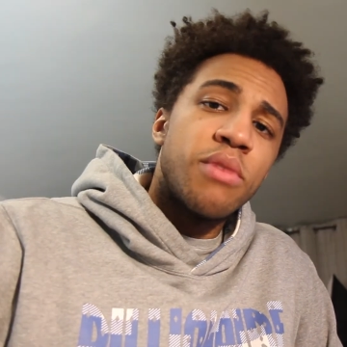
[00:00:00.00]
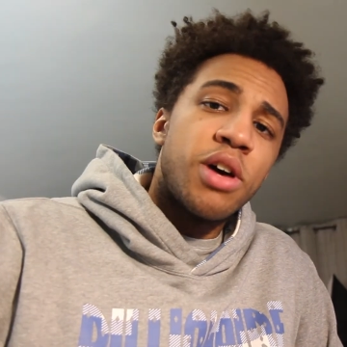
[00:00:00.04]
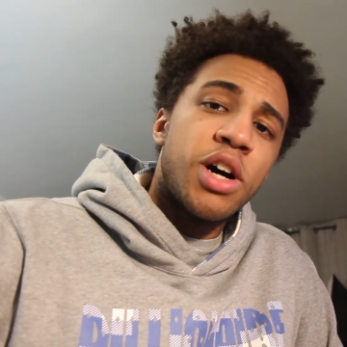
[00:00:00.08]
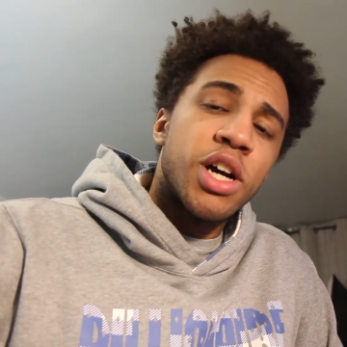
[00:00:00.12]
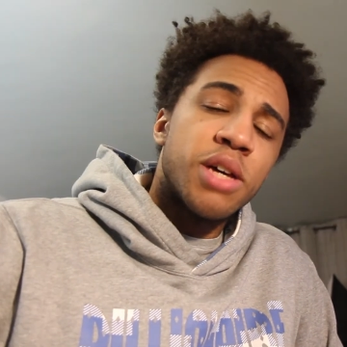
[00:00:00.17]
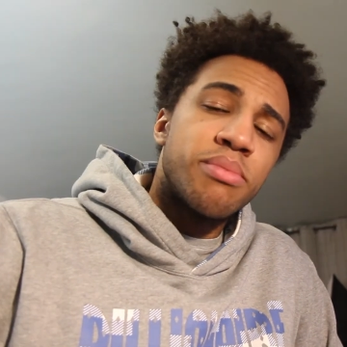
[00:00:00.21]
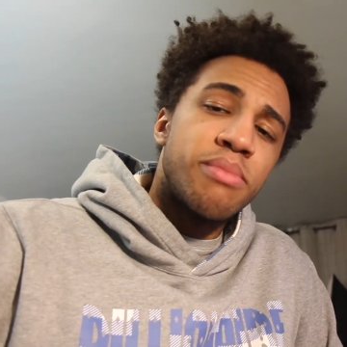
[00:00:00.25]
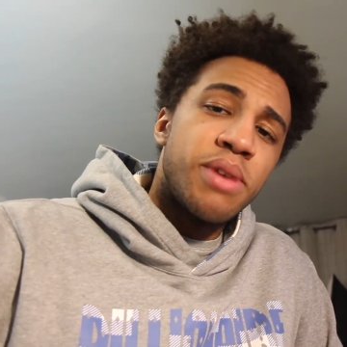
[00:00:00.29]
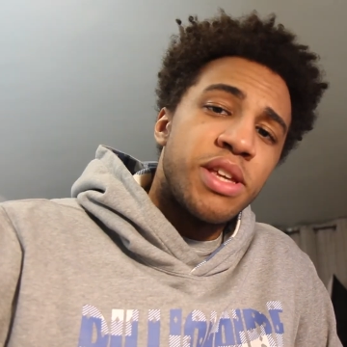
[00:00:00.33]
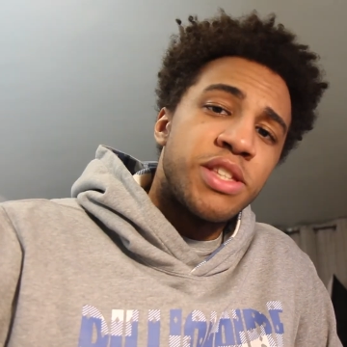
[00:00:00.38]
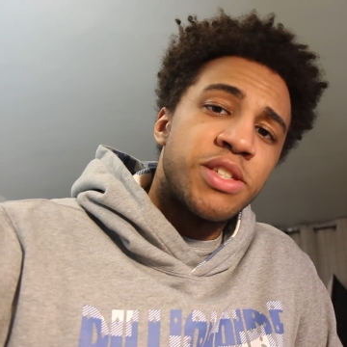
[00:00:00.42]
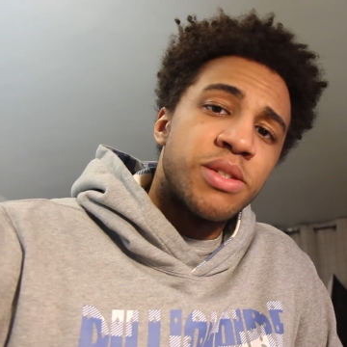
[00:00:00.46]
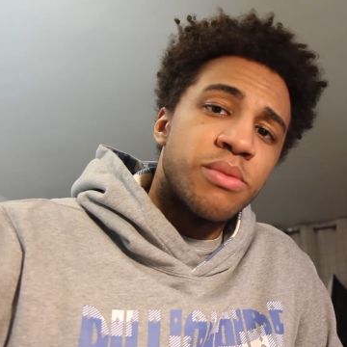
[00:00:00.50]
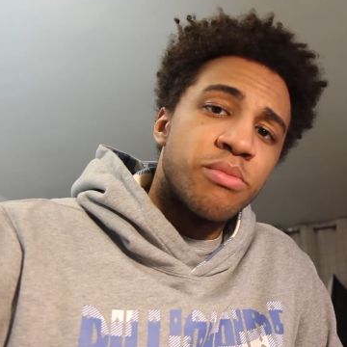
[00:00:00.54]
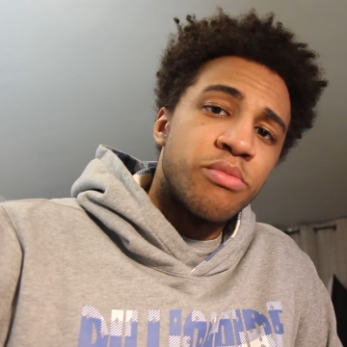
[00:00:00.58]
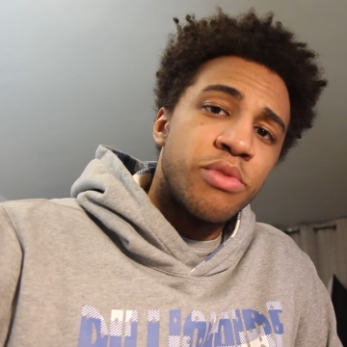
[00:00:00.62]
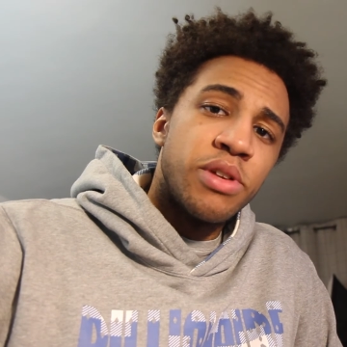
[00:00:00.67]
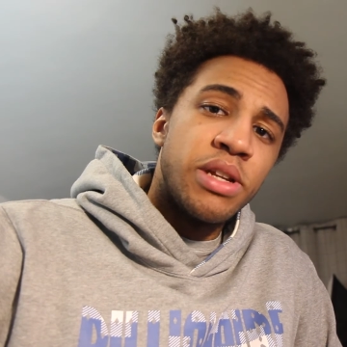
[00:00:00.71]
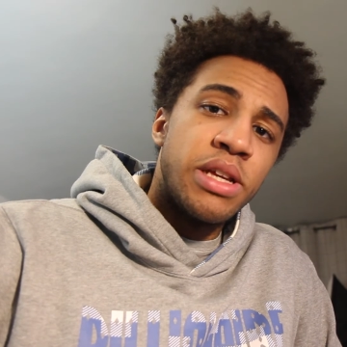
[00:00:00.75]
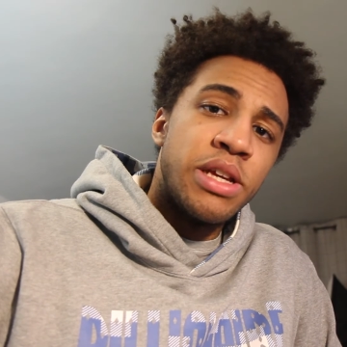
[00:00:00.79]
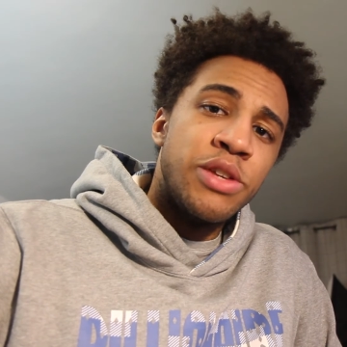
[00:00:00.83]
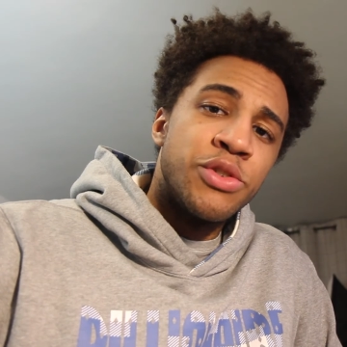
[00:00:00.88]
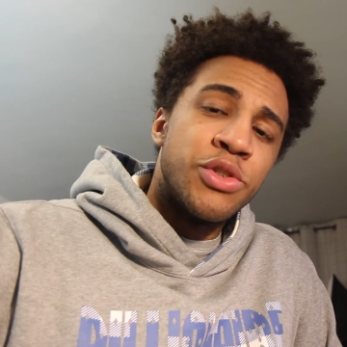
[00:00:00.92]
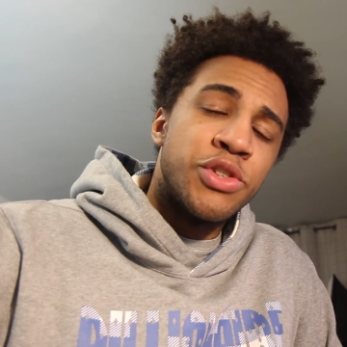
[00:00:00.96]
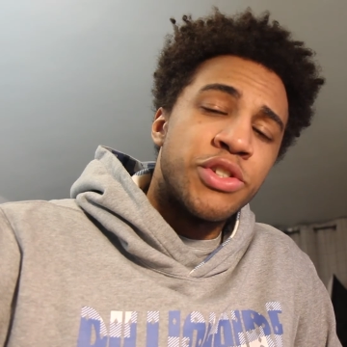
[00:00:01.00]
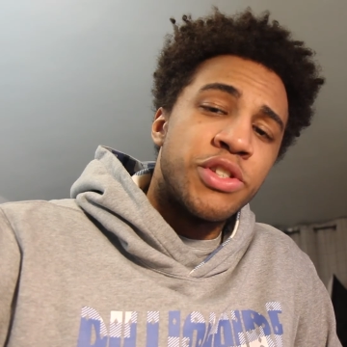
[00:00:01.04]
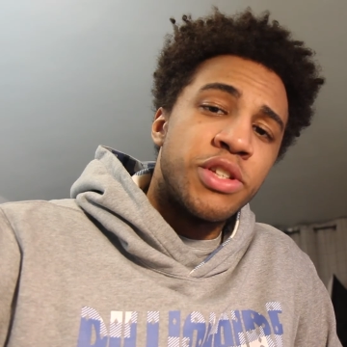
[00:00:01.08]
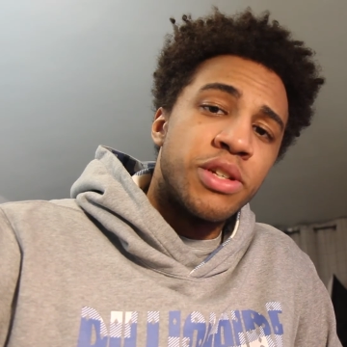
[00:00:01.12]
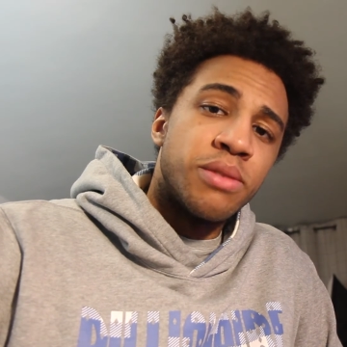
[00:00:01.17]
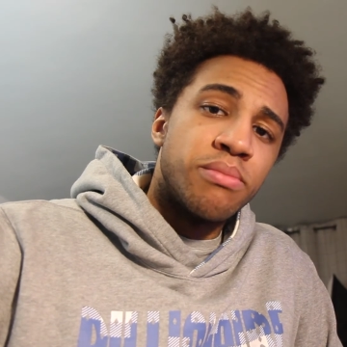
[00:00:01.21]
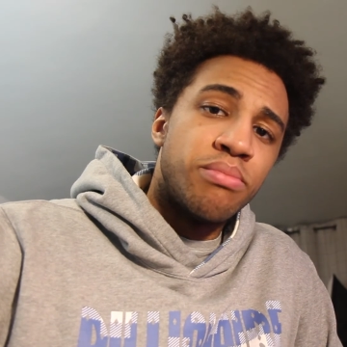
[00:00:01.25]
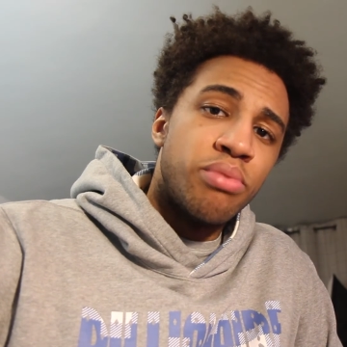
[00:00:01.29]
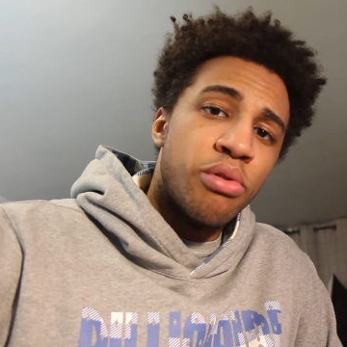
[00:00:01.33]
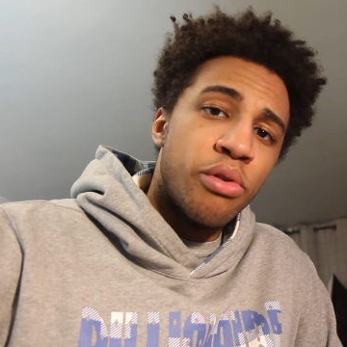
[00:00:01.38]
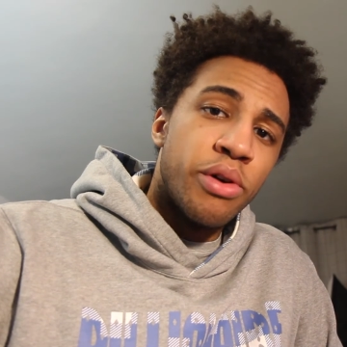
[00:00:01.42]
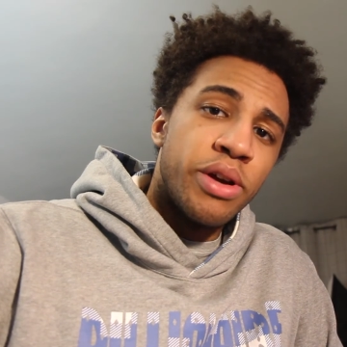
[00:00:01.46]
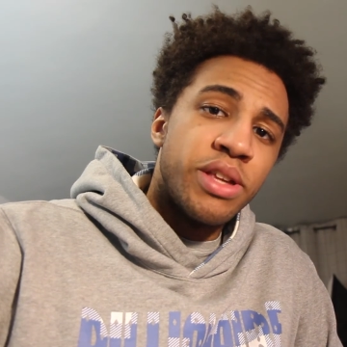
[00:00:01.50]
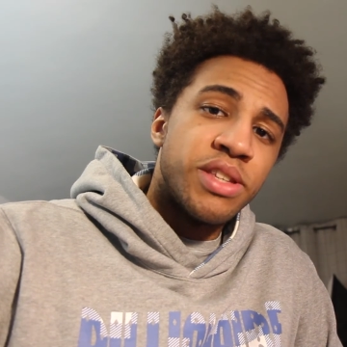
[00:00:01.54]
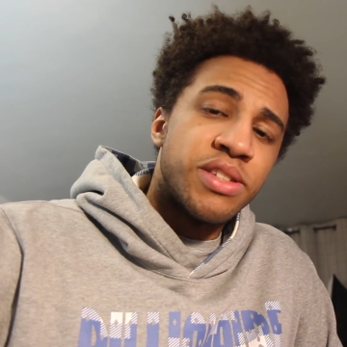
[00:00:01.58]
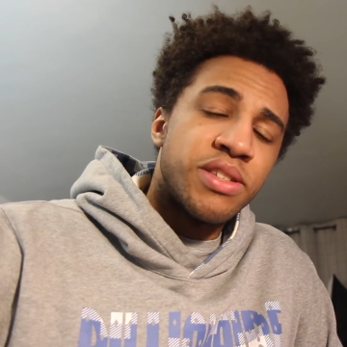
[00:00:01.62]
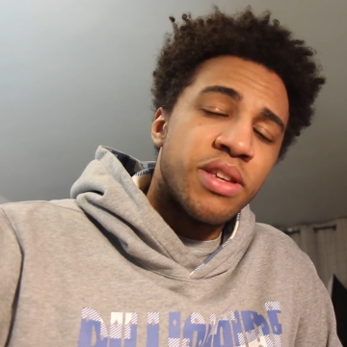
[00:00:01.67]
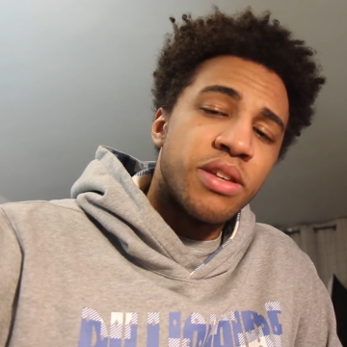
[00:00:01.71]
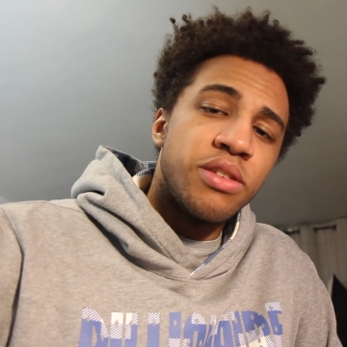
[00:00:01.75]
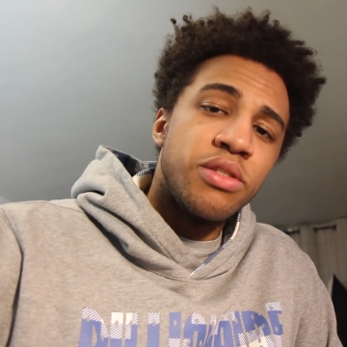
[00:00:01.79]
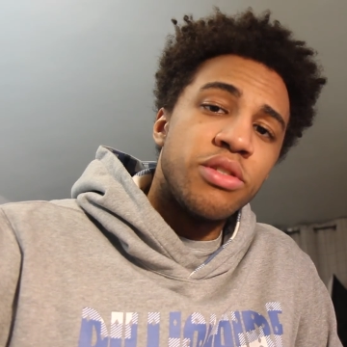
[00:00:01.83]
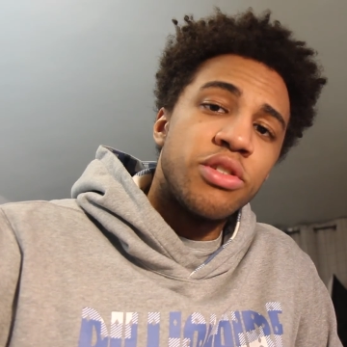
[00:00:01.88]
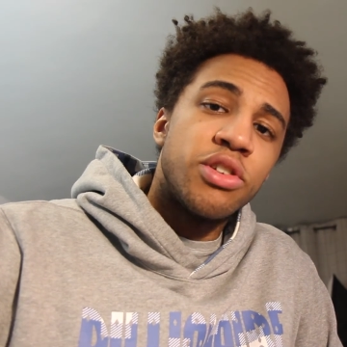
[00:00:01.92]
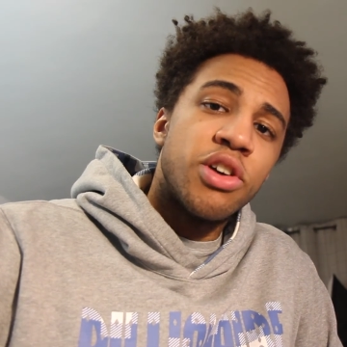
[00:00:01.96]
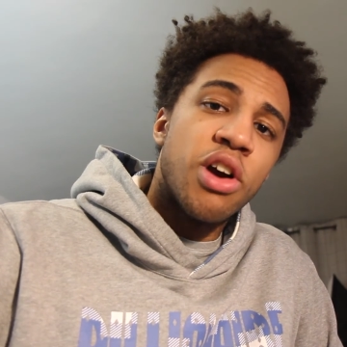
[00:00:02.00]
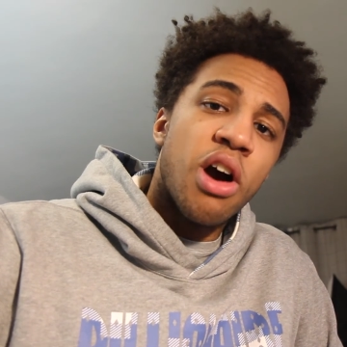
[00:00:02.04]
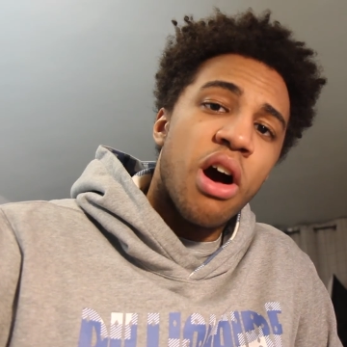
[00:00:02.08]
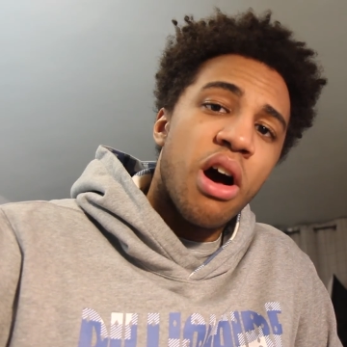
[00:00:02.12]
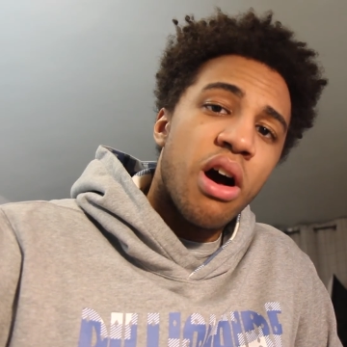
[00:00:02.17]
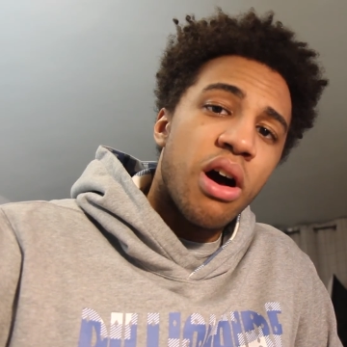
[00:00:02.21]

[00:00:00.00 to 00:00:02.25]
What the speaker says: Mark made some really interesting points that you